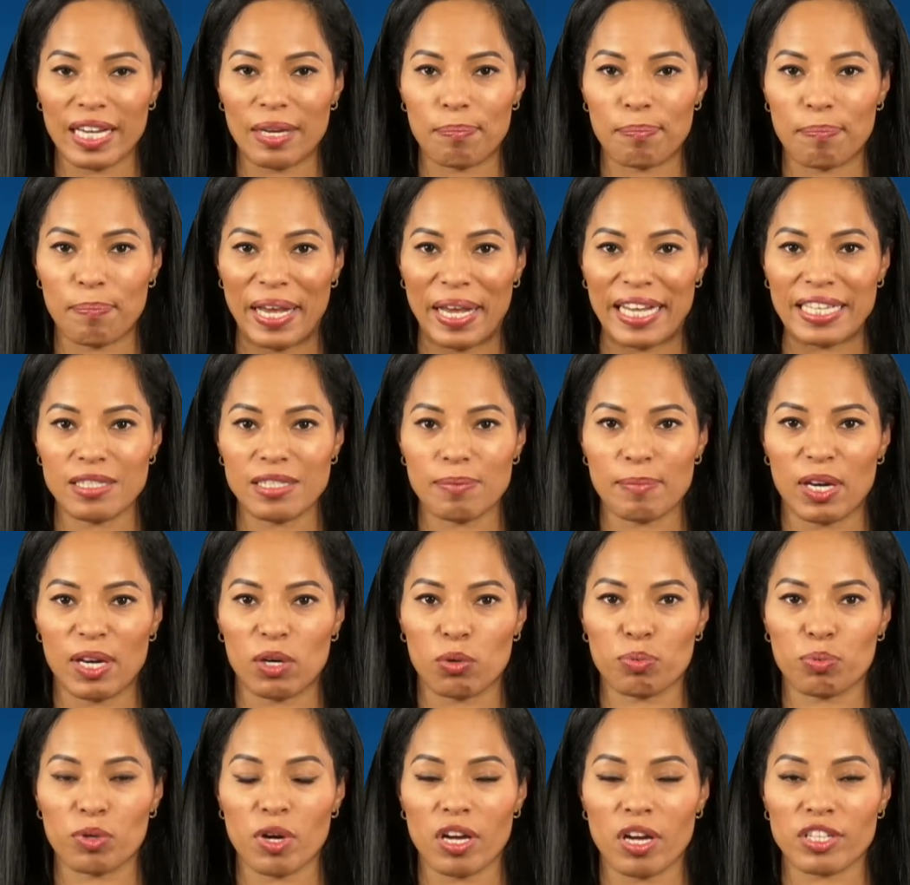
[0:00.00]
and base
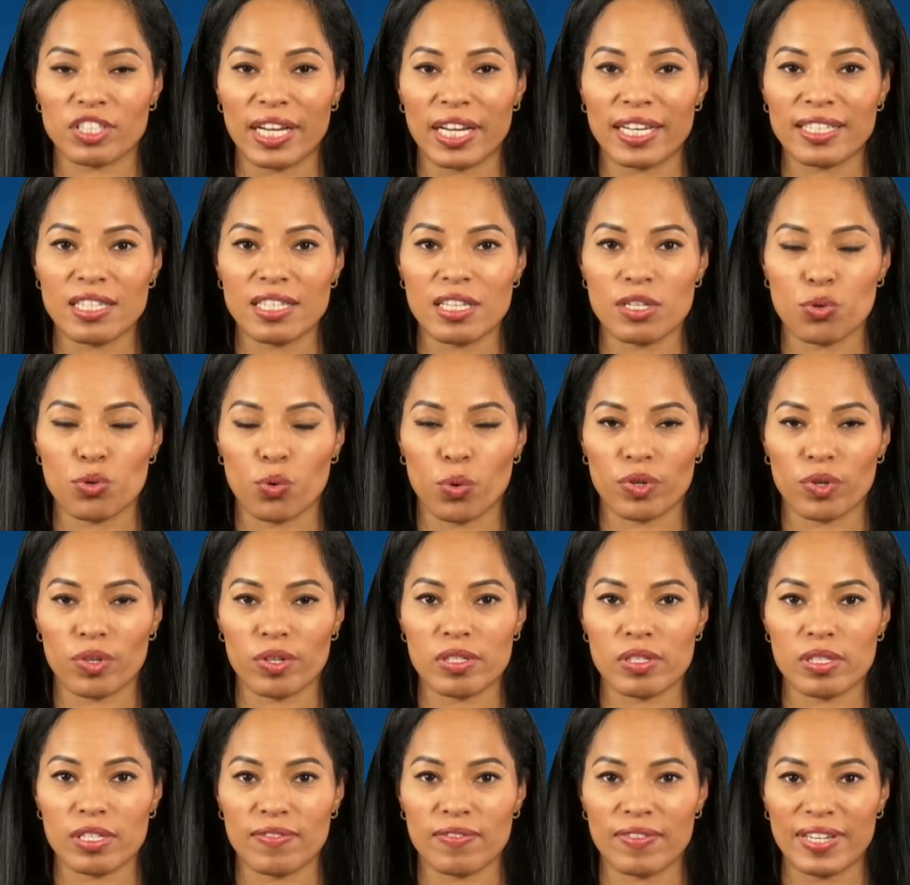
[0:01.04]
metal projects in
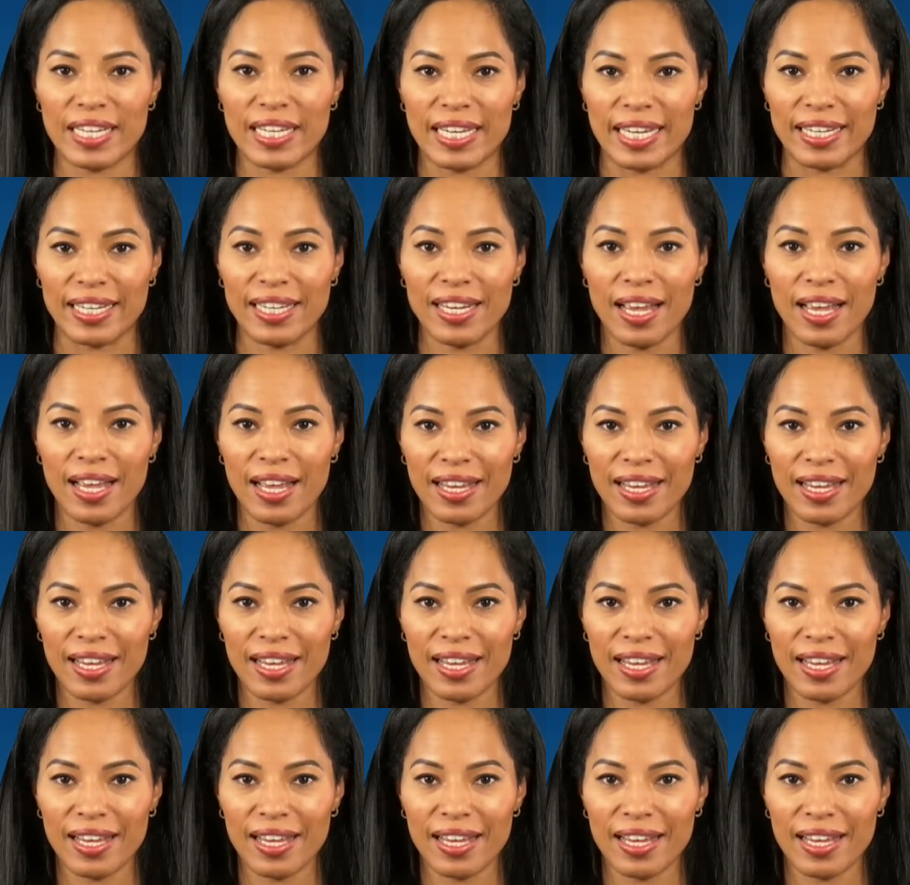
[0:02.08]
northern Sweden,